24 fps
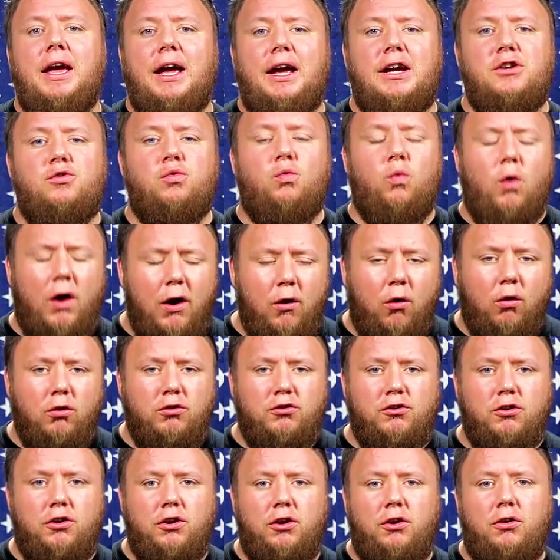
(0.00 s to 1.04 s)
is what
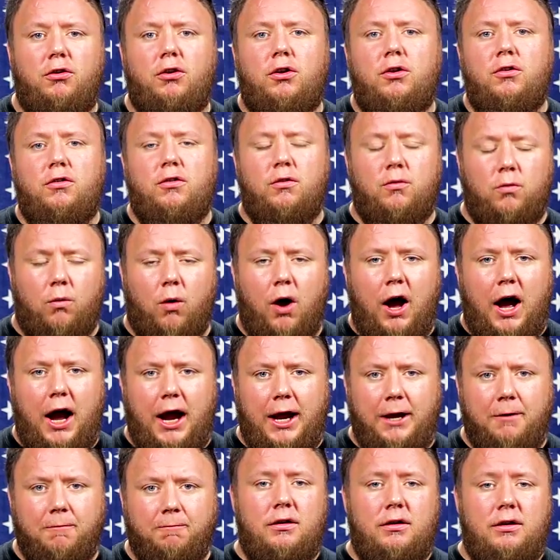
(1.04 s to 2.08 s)
holster do you use and
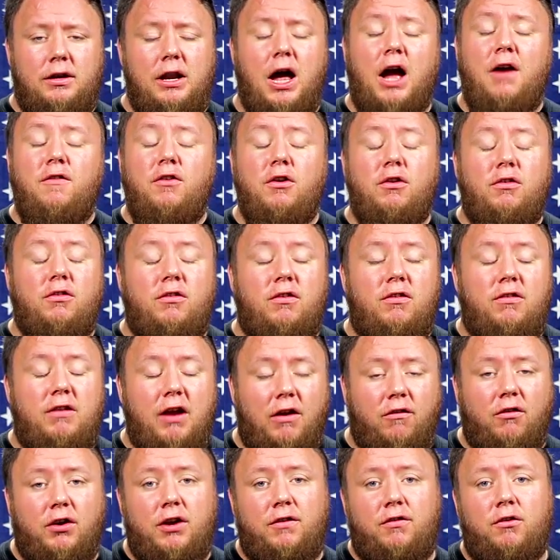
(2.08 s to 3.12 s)
why? Now I've used
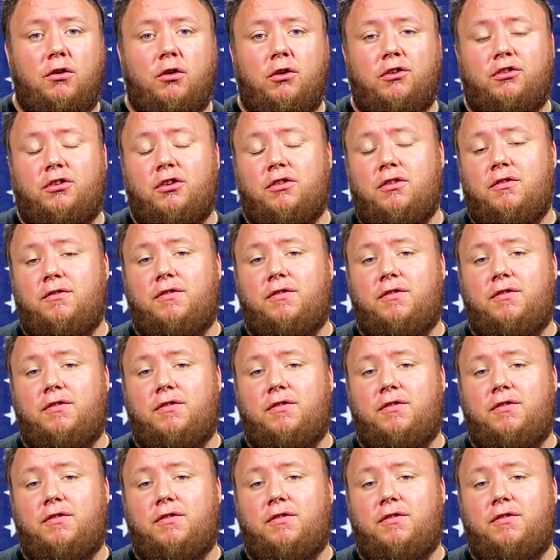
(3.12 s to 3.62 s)
several different holsters.